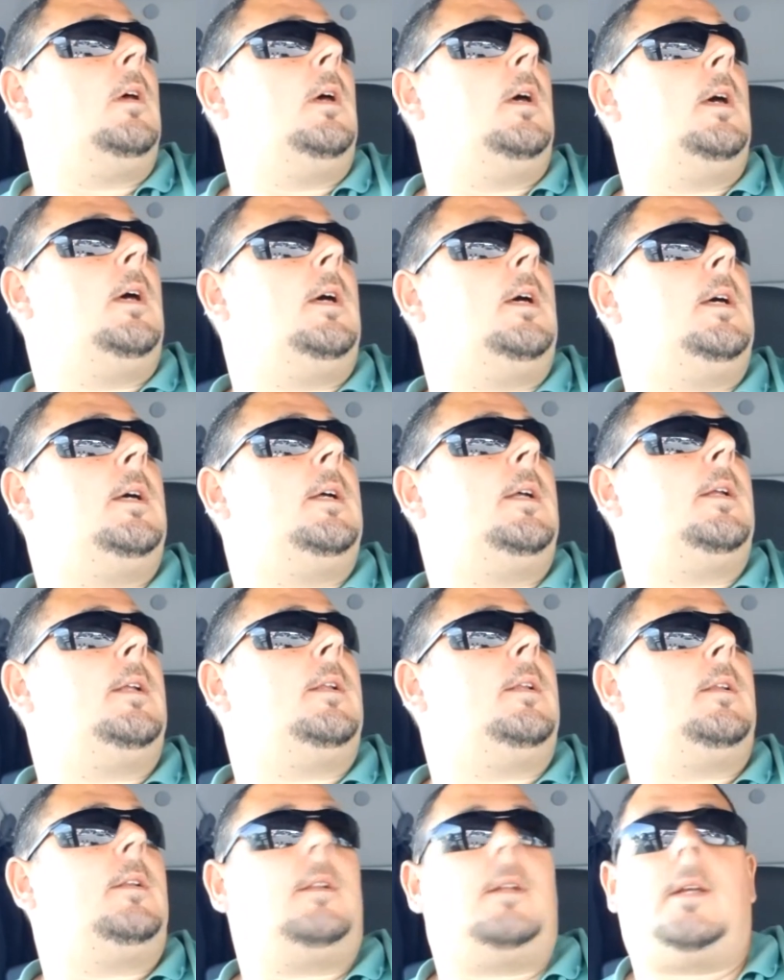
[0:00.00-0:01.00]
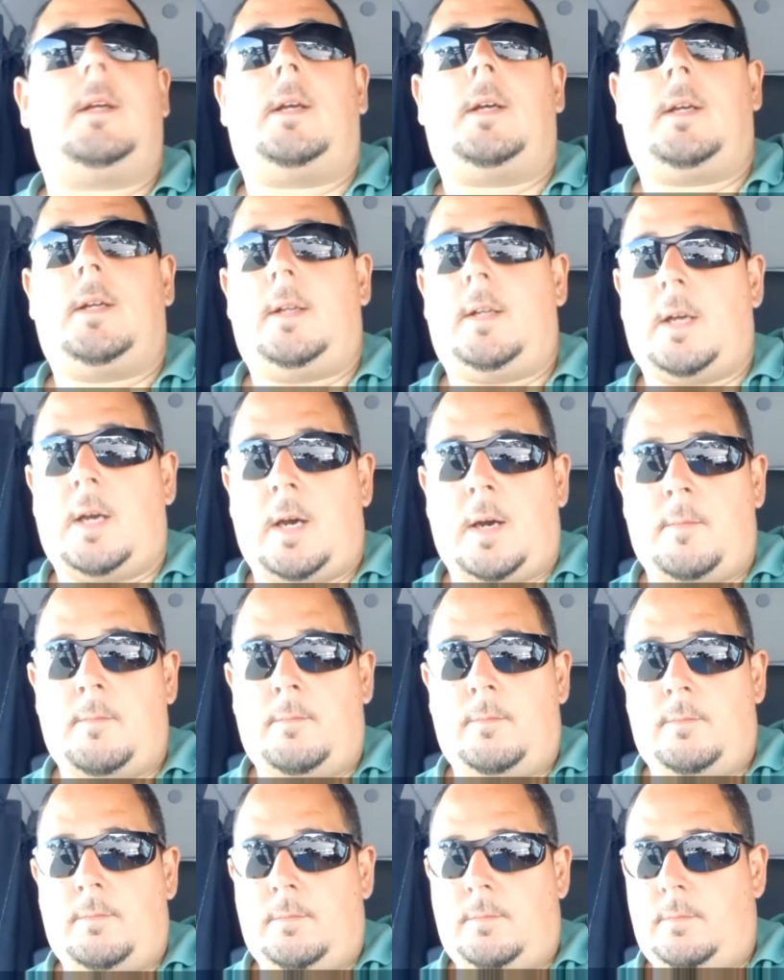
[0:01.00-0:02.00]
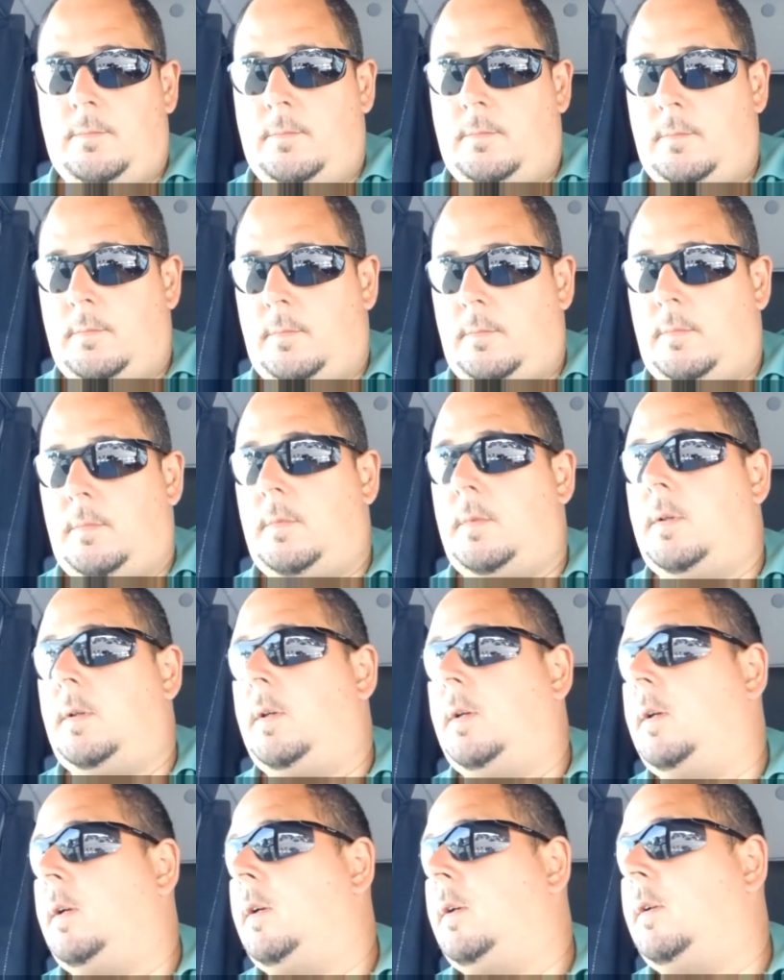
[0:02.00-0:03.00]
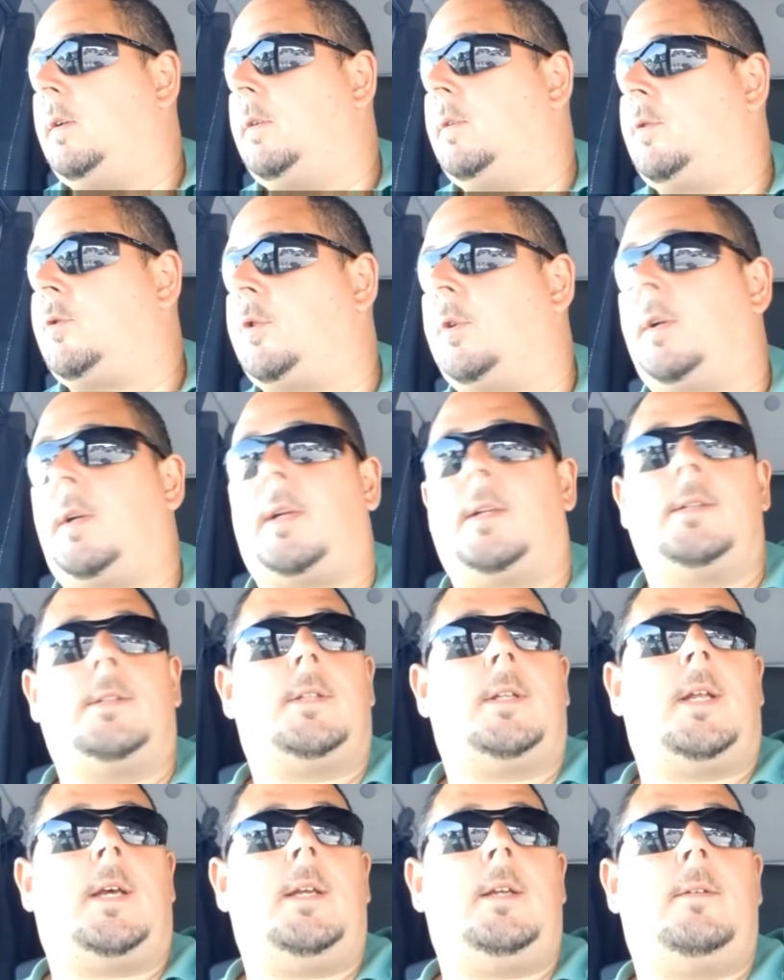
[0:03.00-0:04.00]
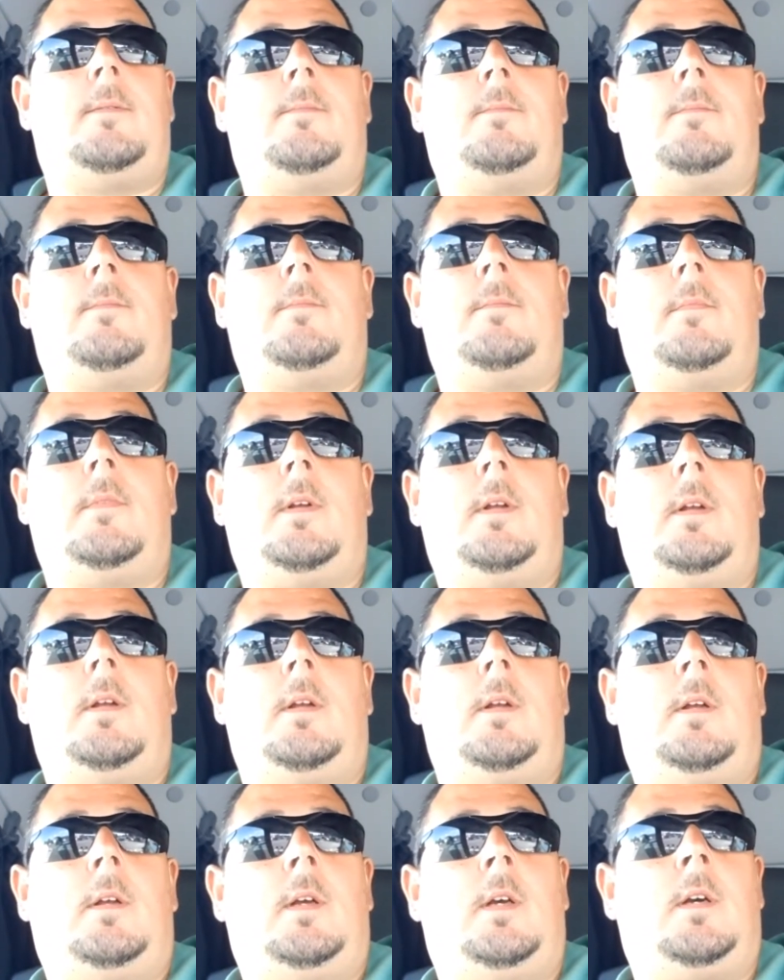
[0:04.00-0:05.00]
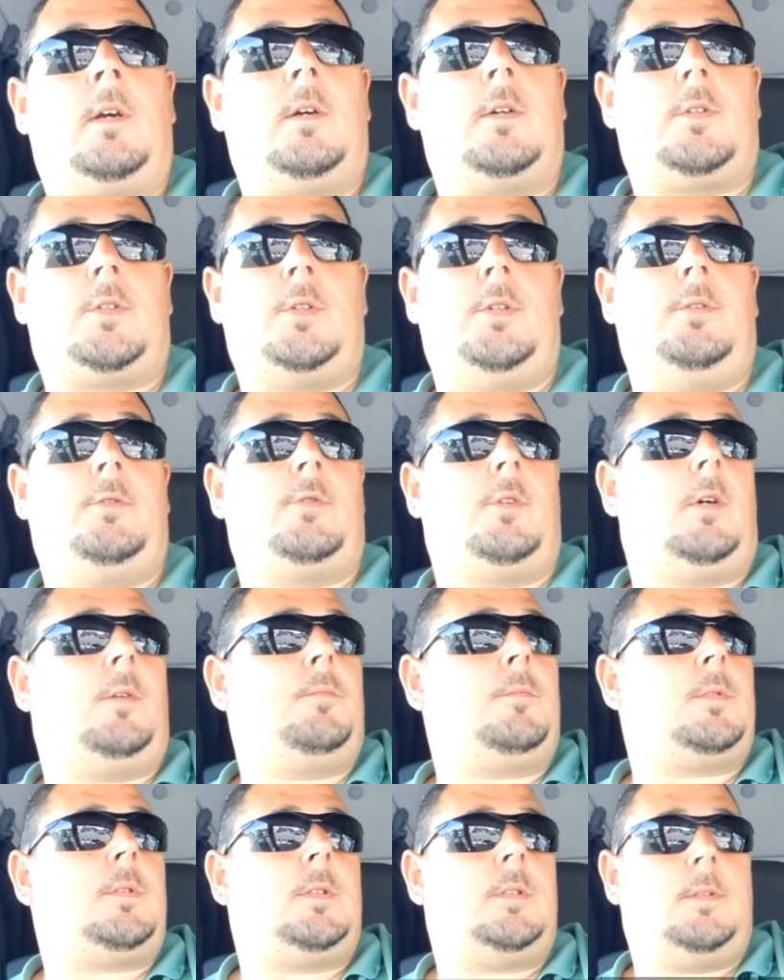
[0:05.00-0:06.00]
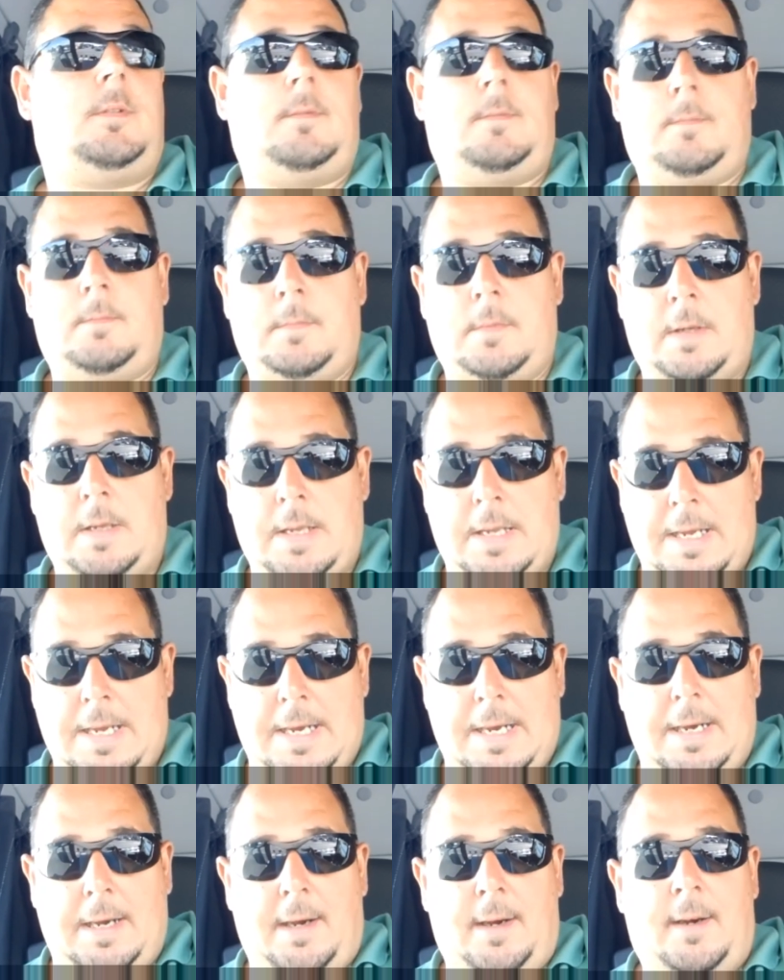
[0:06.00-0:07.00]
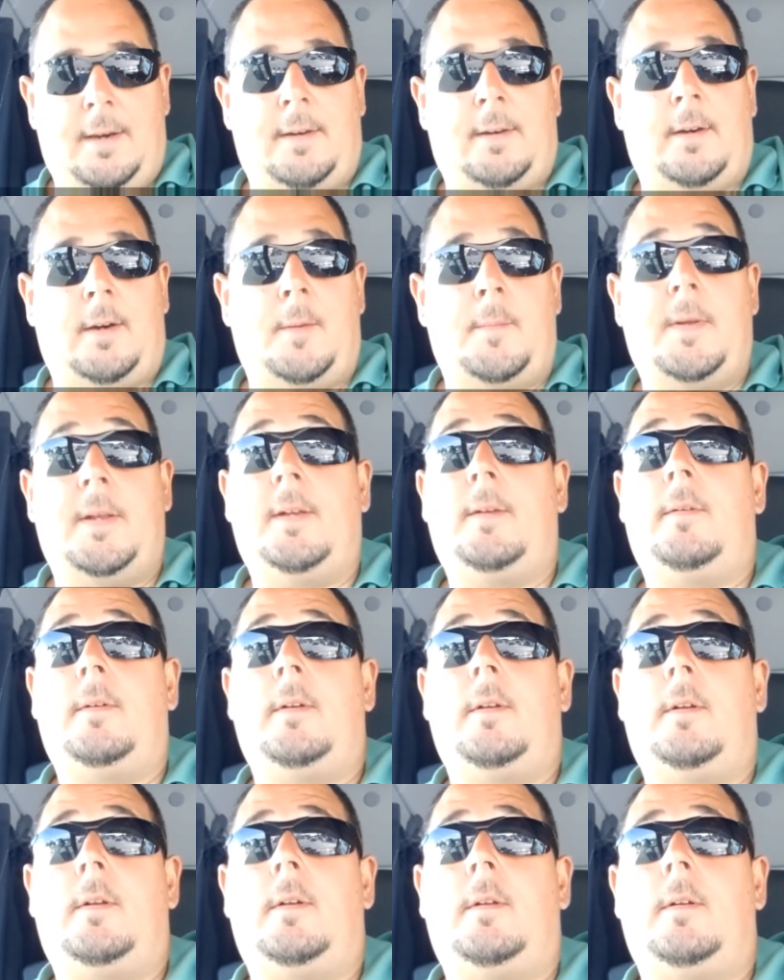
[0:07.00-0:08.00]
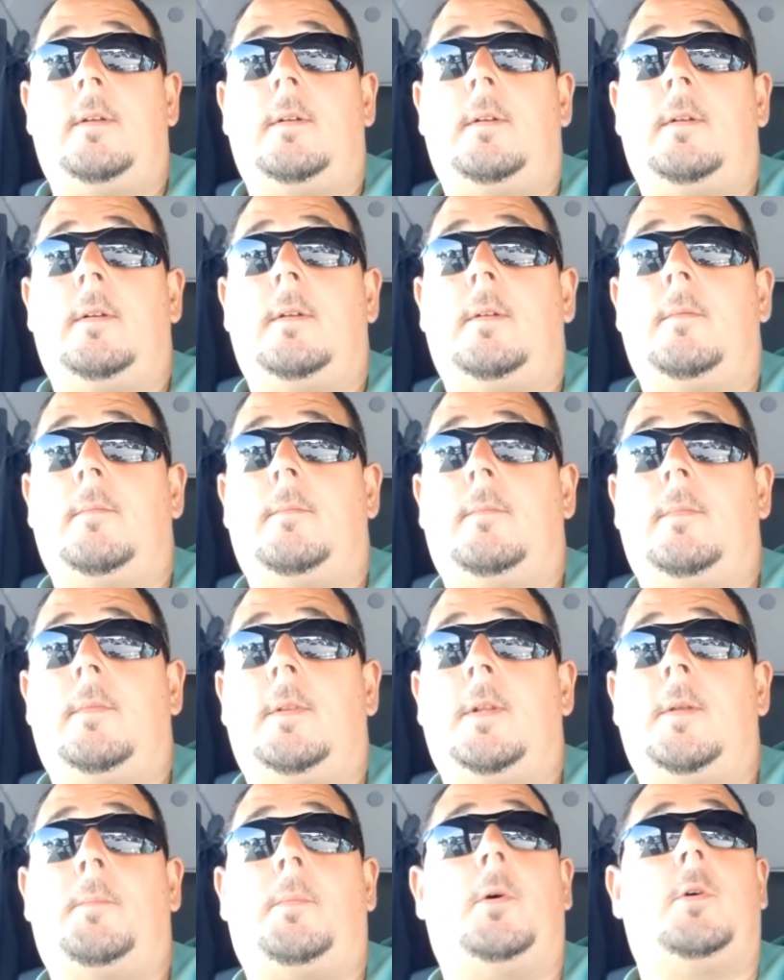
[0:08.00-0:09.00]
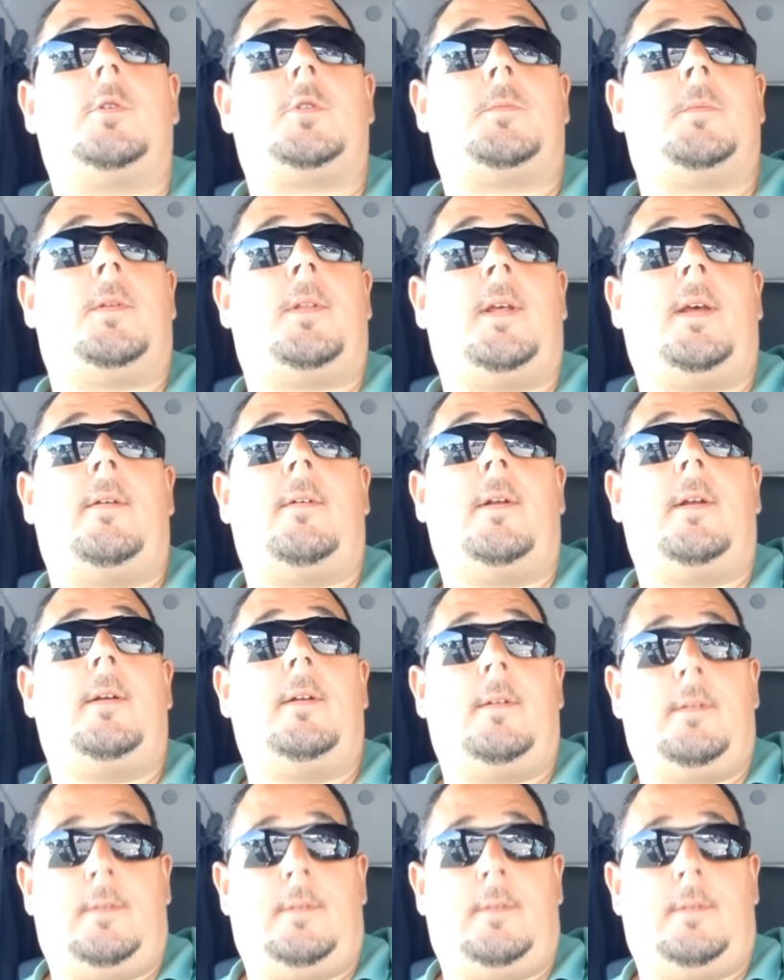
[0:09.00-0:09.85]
and I'm trunking today. I've got 2 drops and I'm in the Portsmouth area,